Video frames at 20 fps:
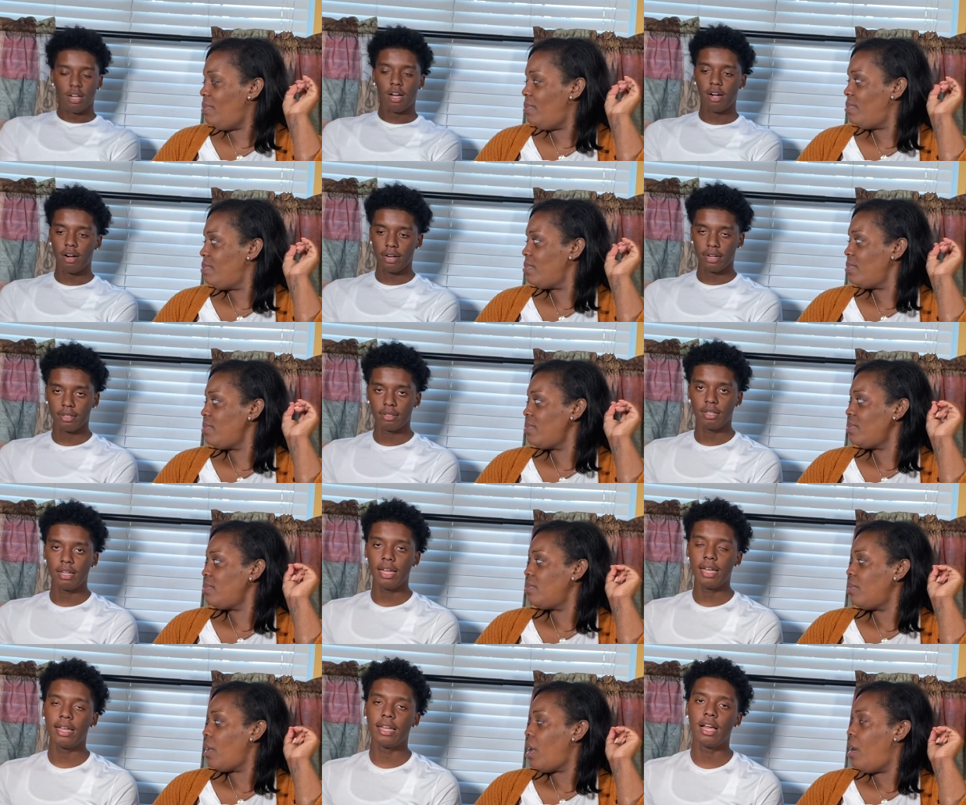Speaker 1: Alright.
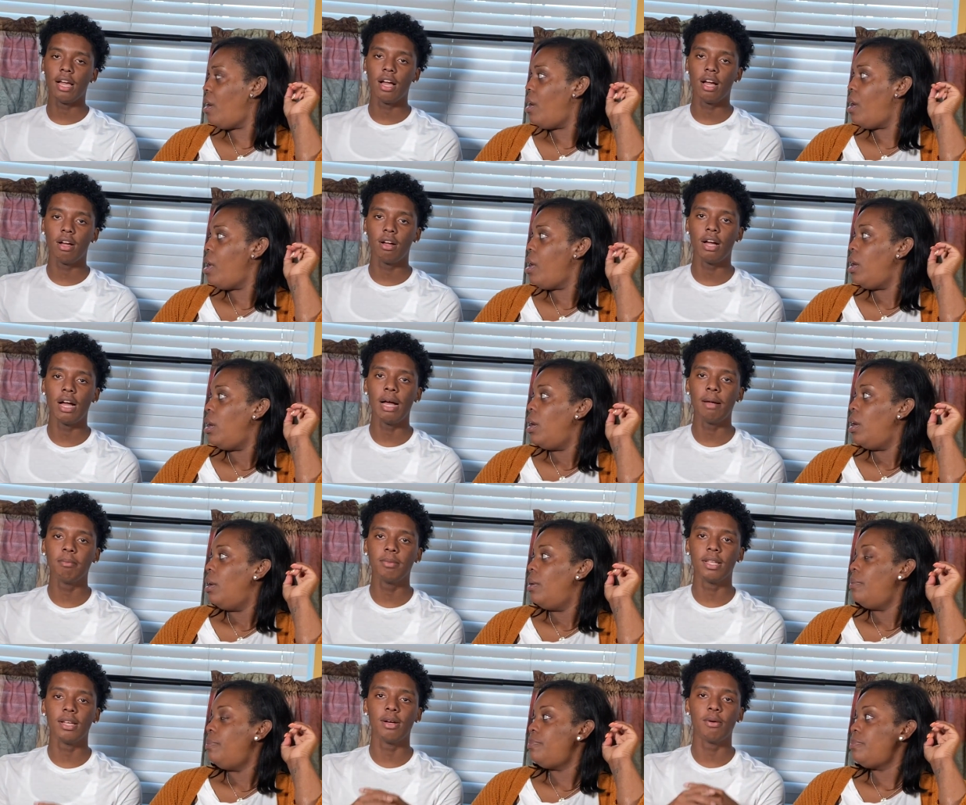Hey, y'all. I'm
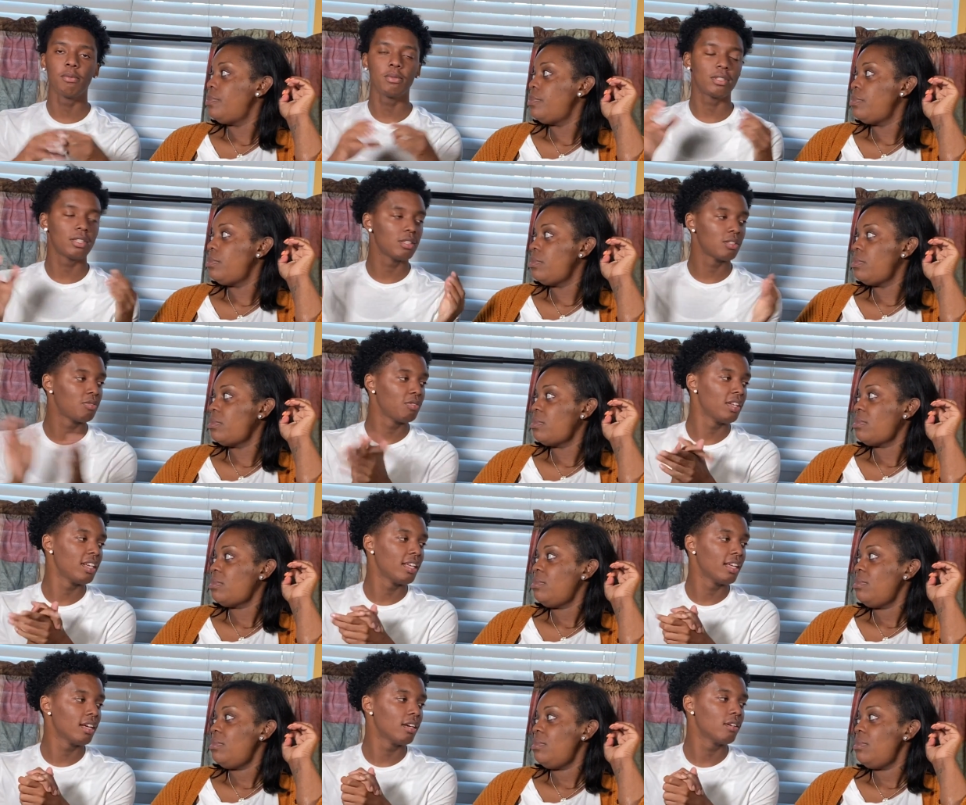done with this
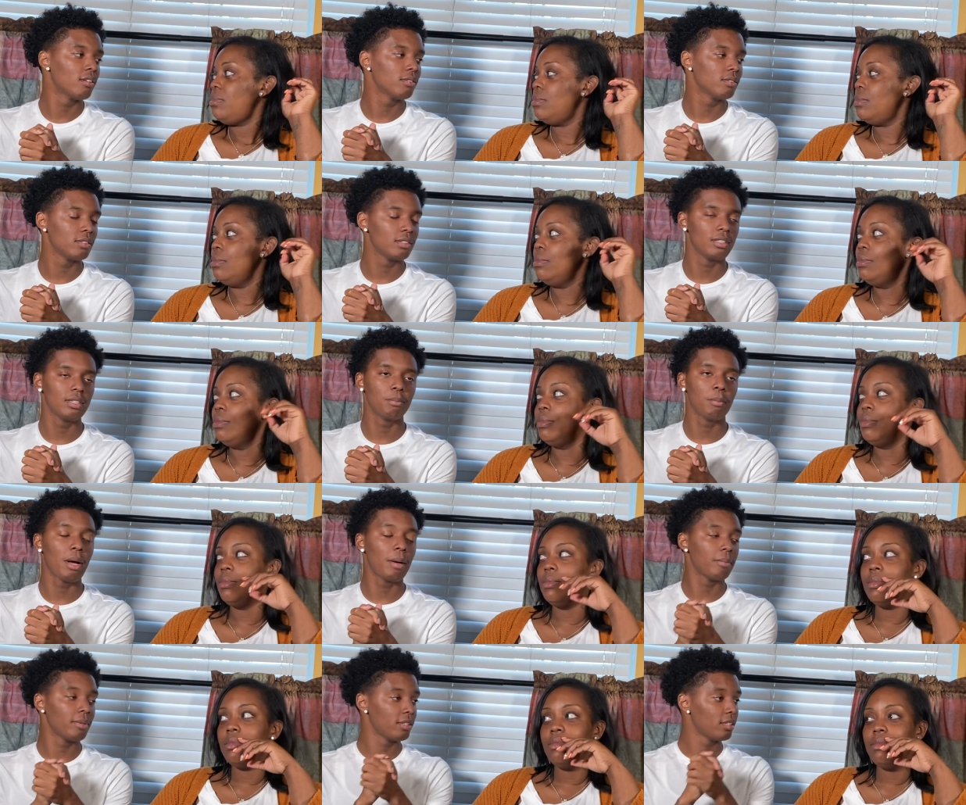video.
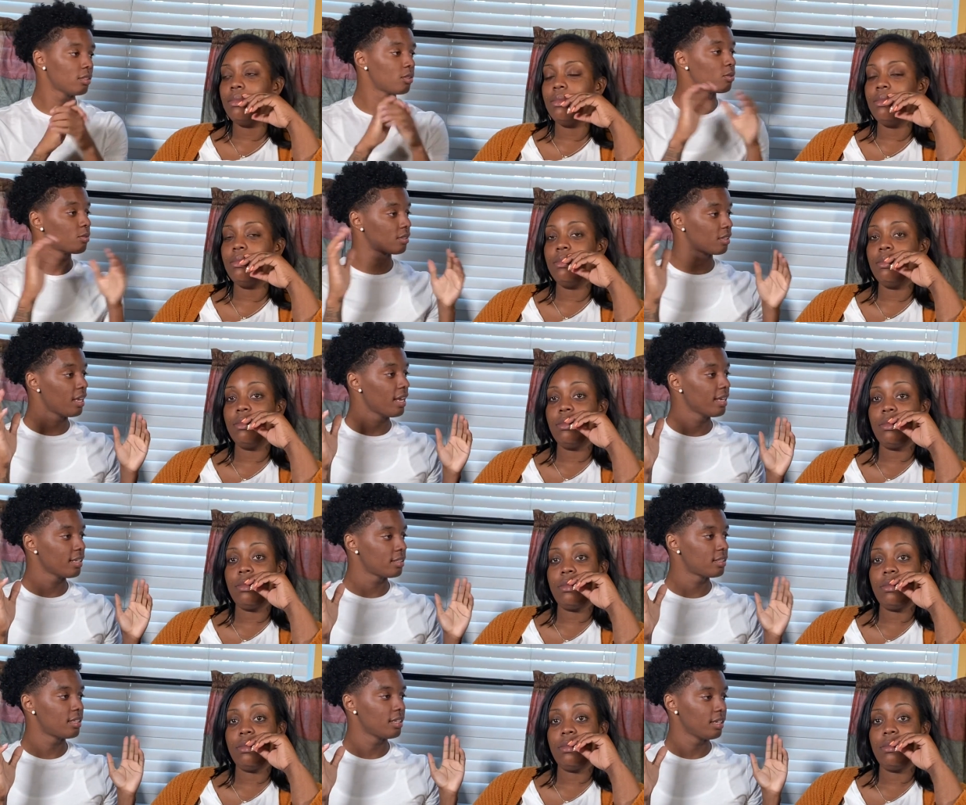Mama, this was an
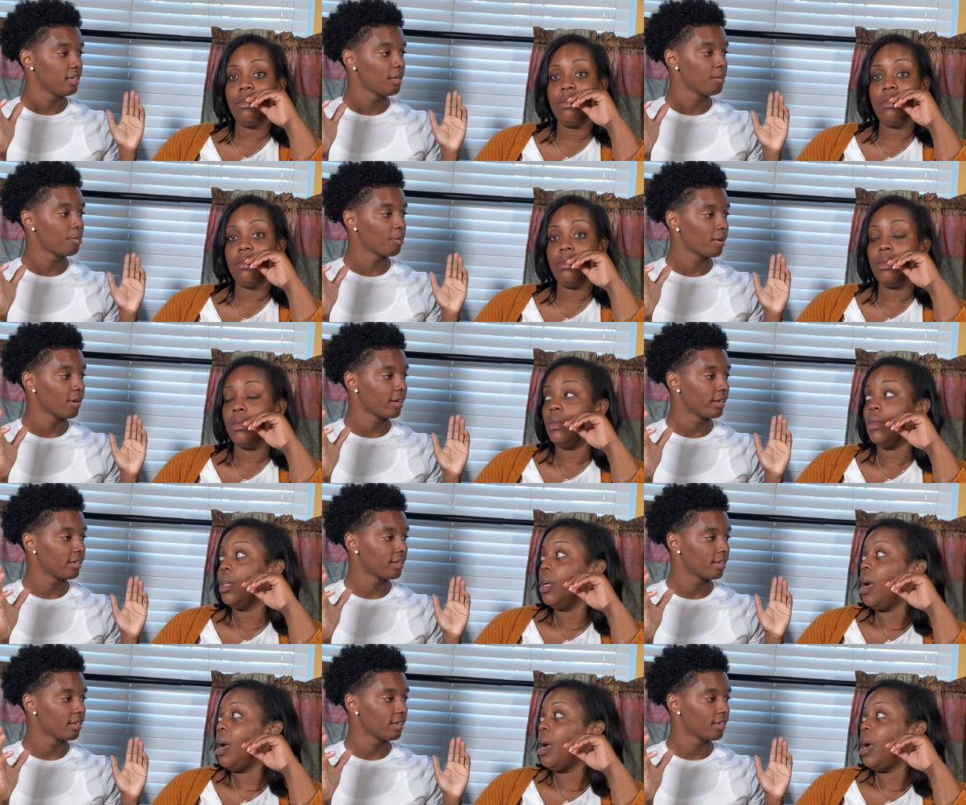S T D prank.